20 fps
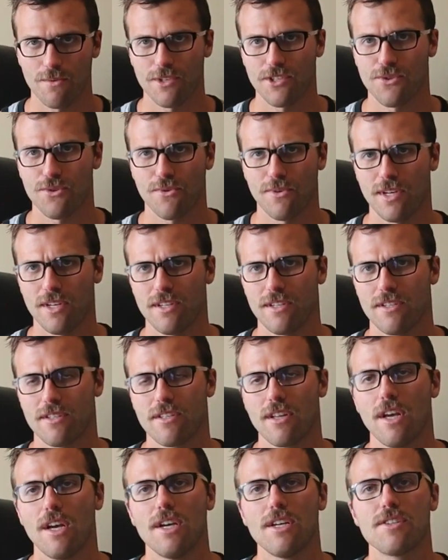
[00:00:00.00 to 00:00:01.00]
which
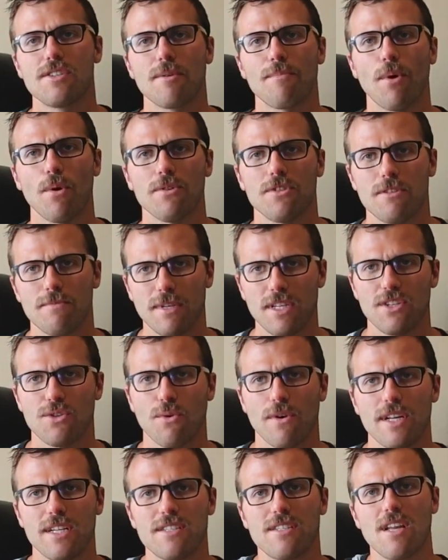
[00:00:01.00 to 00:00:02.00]
was supposed to be
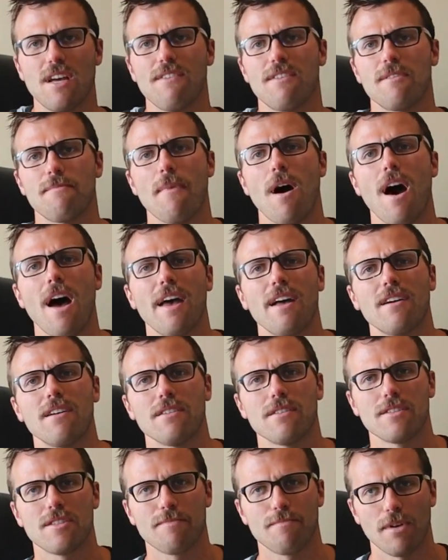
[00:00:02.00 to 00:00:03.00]
27 miles,